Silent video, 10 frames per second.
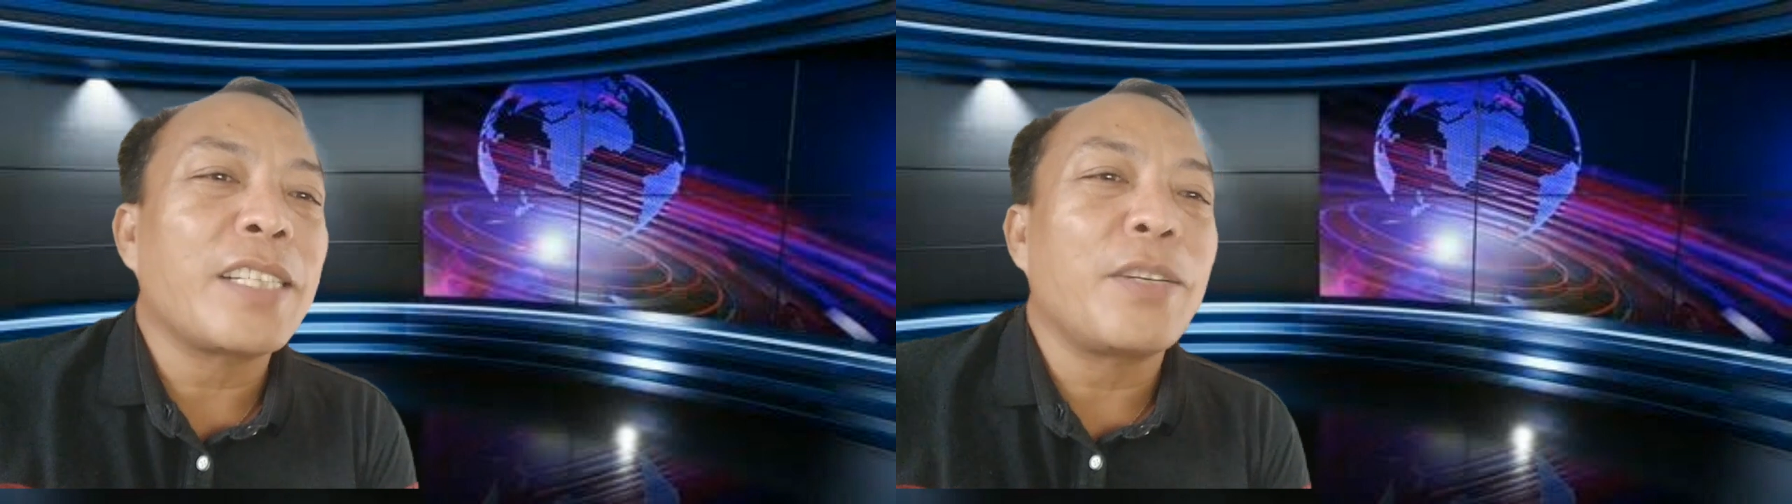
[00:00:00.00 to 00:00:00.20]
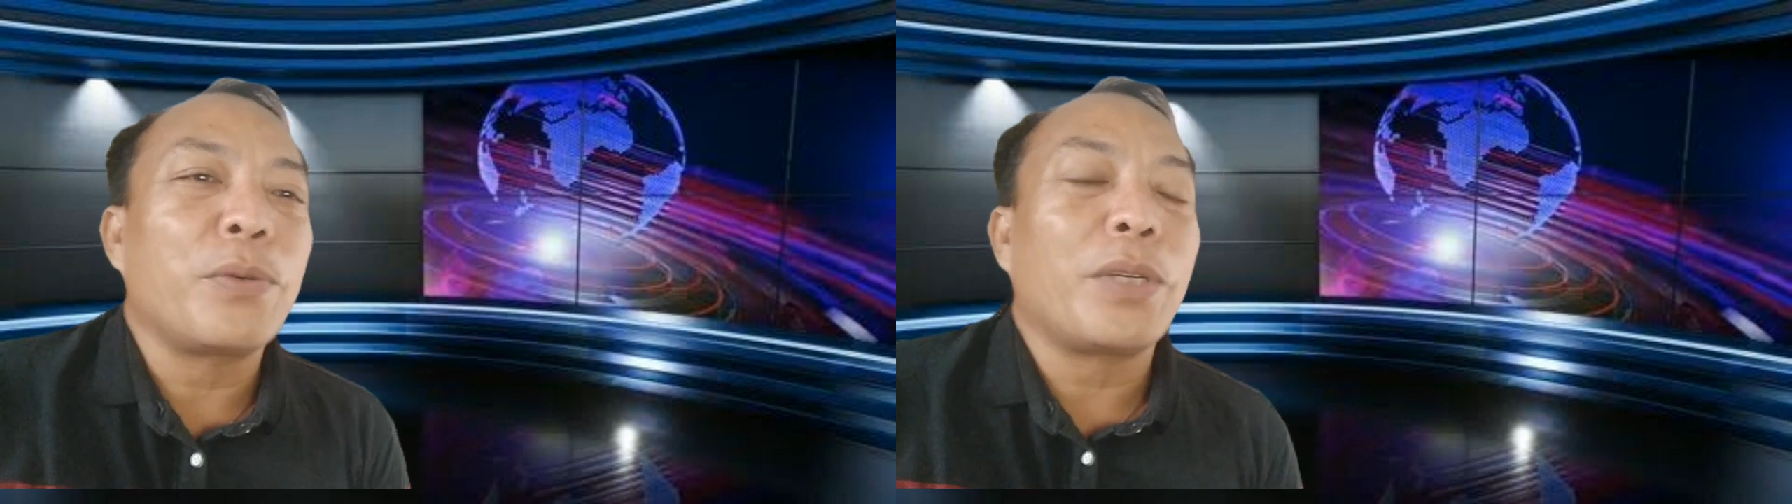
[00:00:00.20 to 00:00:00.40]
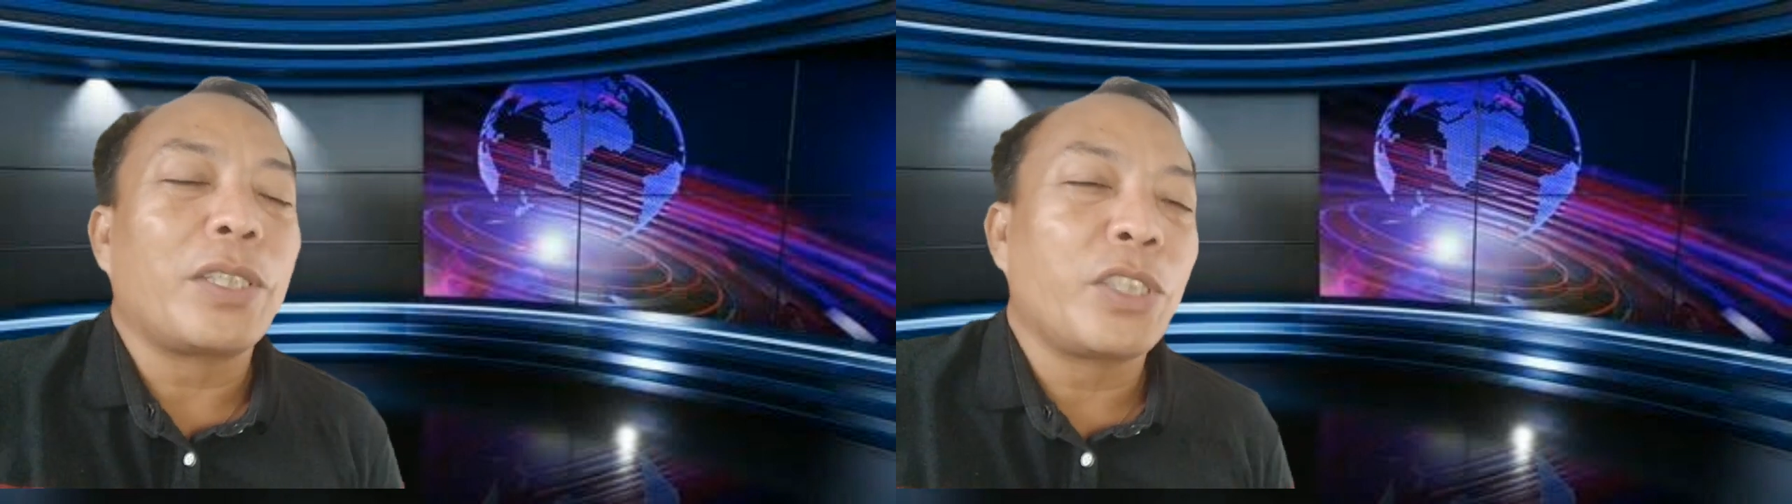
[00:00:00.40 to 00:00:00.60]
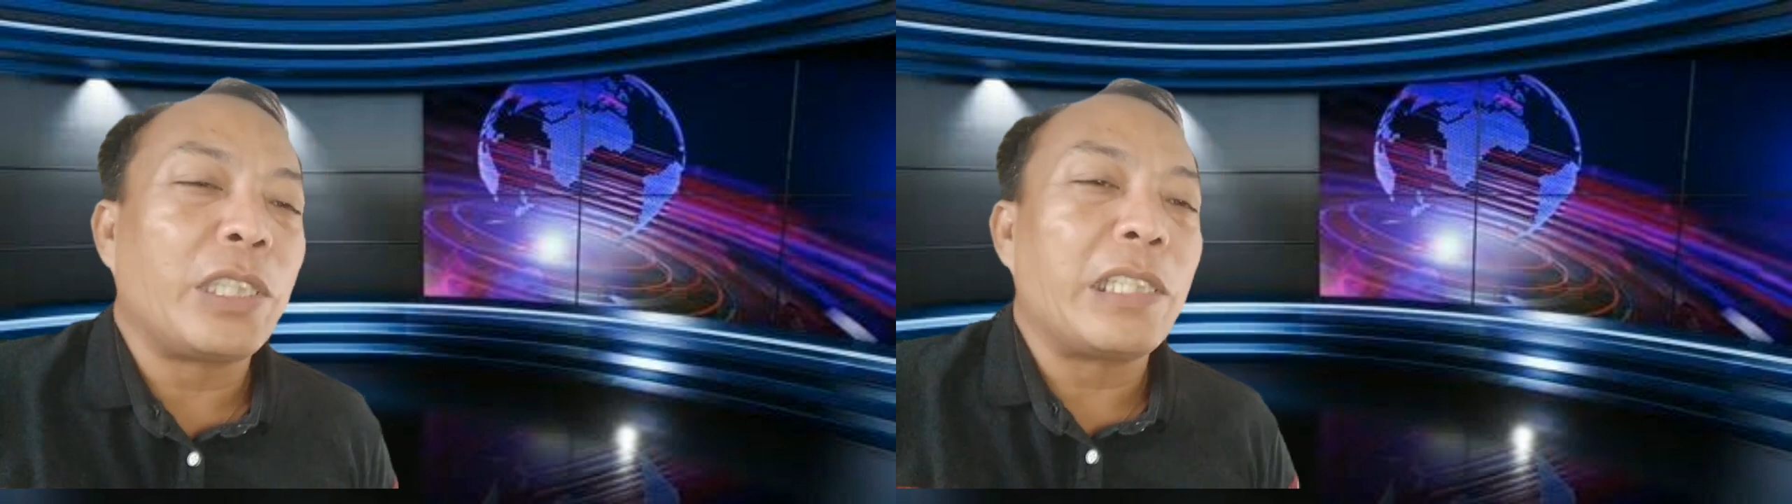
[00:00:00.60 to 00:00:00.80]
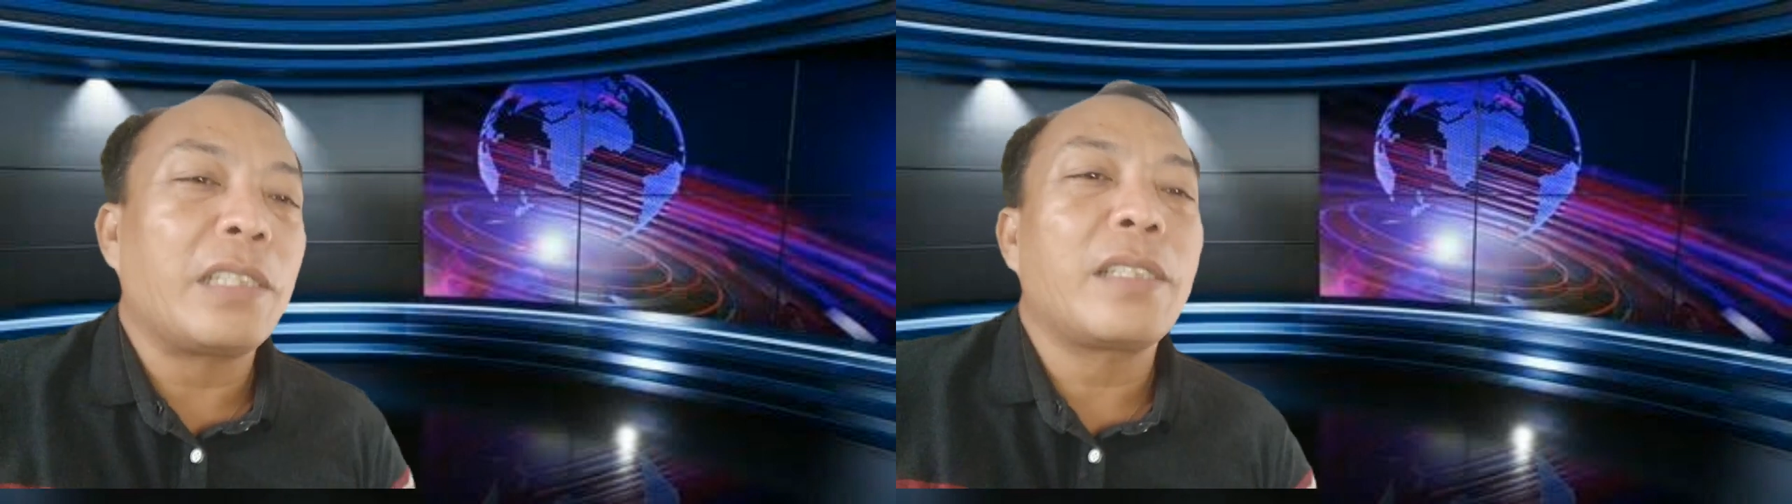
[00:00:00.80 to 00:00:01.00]
the
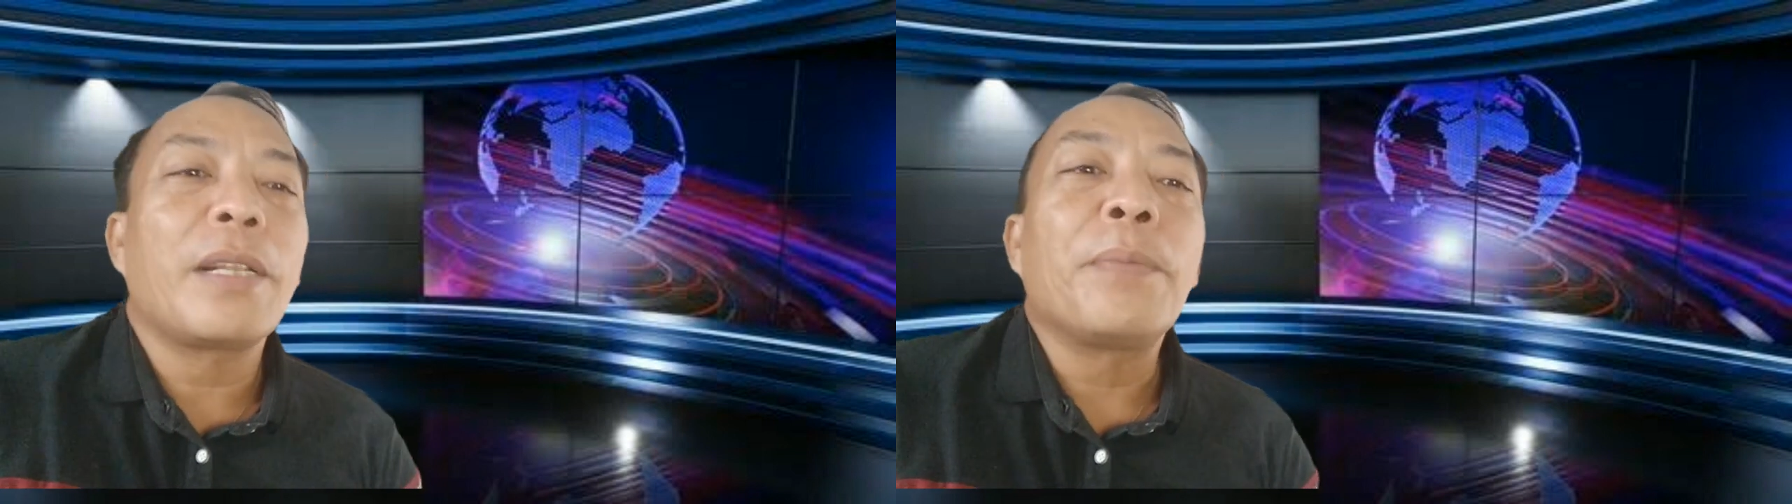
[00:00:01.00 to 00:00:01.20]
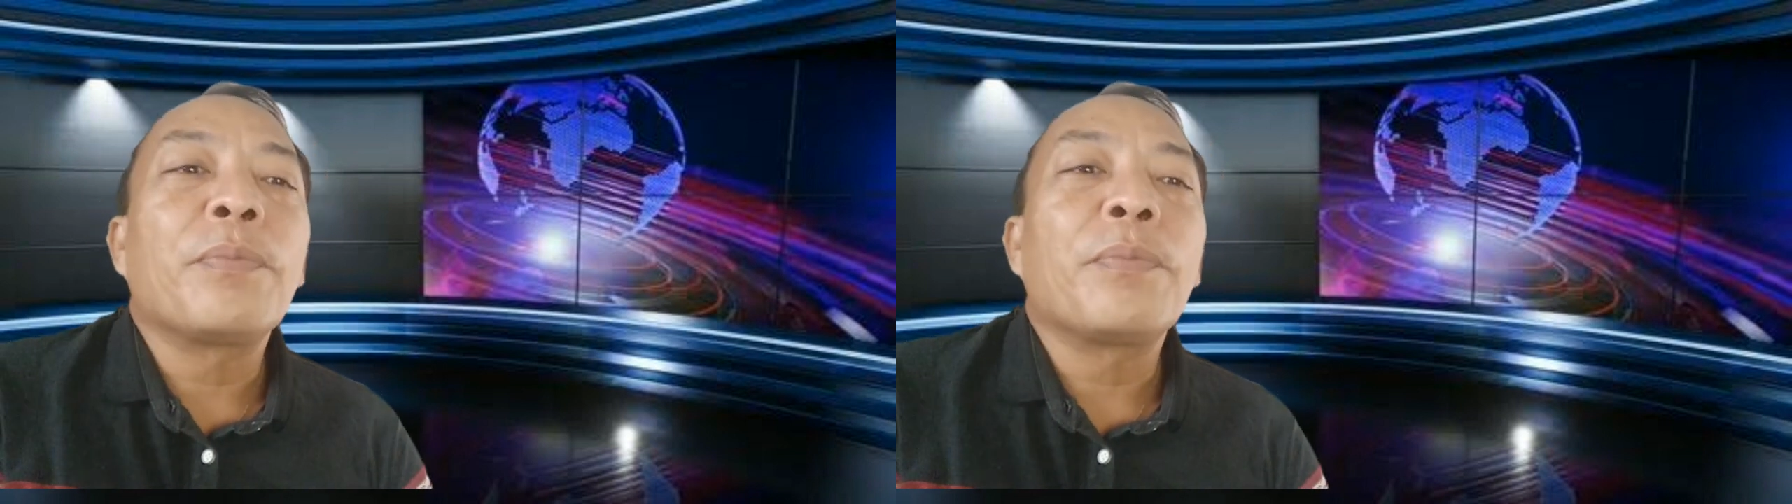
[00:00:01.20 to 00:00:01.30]
worksheets.